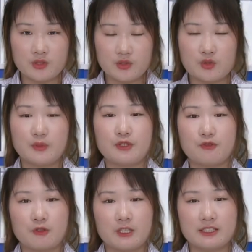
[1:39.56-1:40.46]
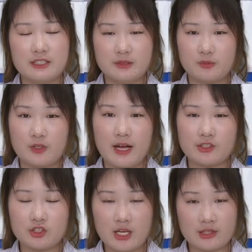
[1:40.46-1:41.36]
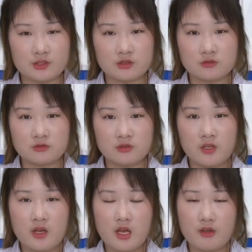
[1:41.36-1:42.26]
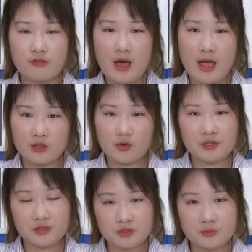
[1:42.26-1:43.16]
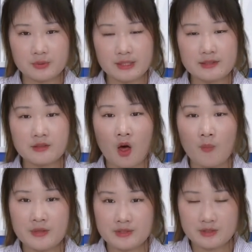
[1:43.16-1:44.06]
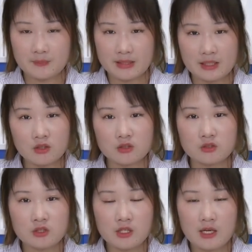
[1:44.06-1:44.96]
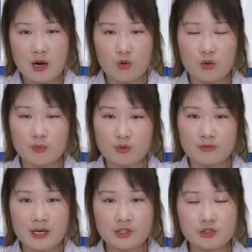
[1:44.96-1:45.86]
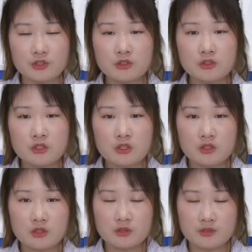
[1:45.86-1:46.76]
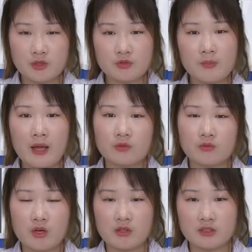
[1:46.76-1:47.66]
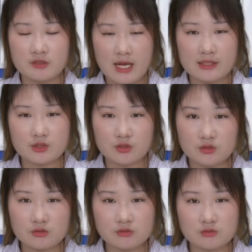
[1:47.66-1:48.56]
So much for the product introduction. If any questions, please comment below. Our professional or salesman will contact you.